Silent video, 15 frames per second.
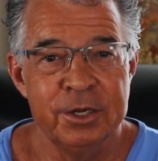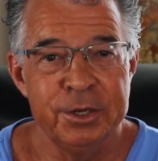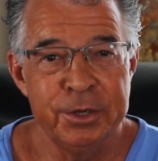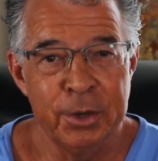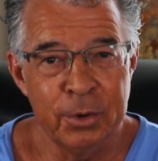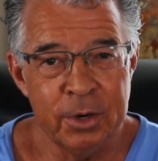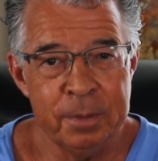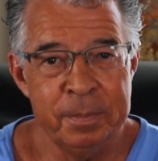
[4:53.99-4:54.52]

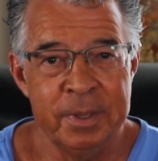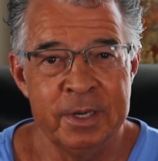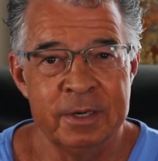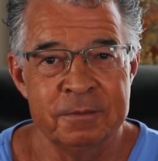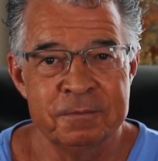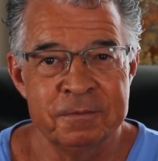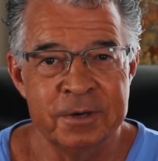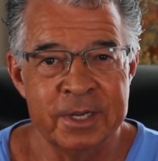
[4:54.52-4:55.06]

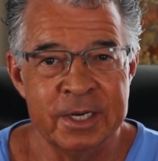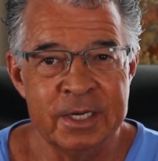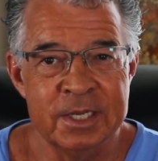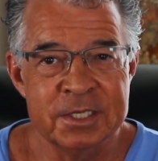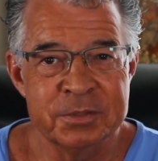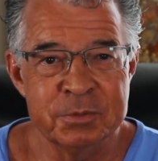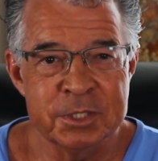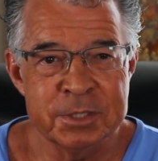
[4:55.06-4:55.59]
Norepinephrine
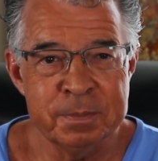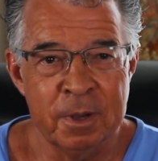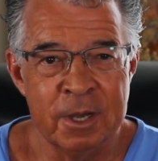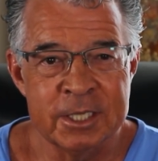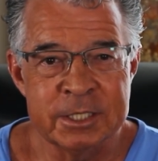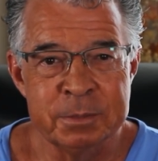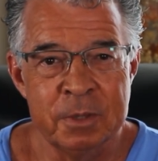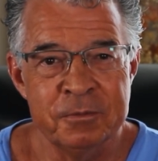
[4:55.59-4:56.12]
is
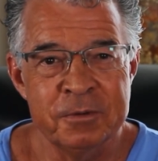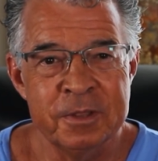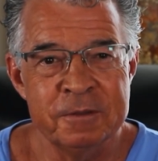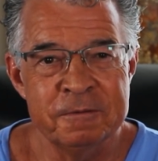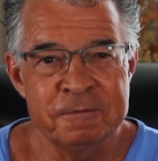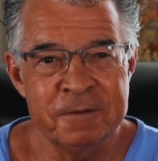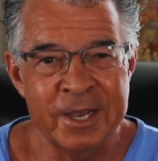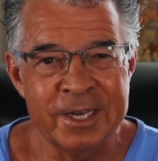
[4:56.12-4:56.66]
responsible for the
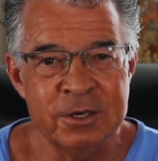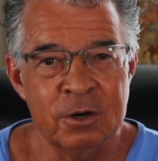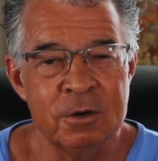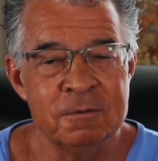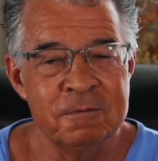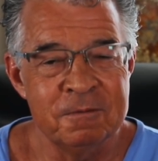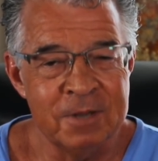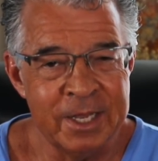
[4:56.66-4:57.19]
fight or
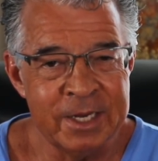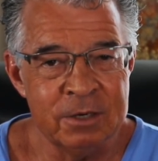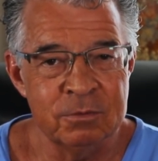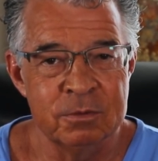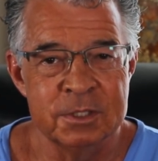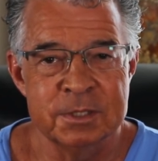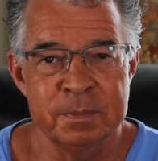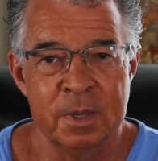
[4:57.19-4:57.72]
flight
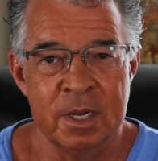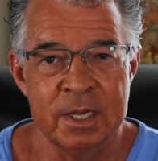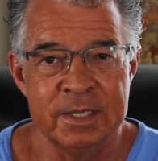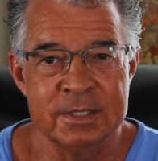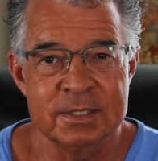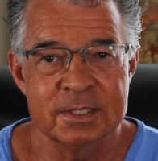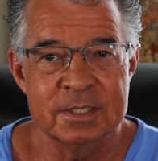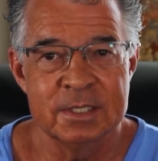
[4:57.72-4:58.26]

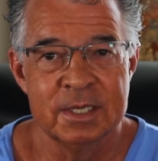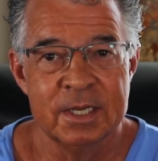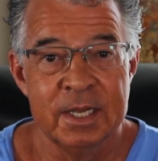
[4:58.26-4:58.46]
response.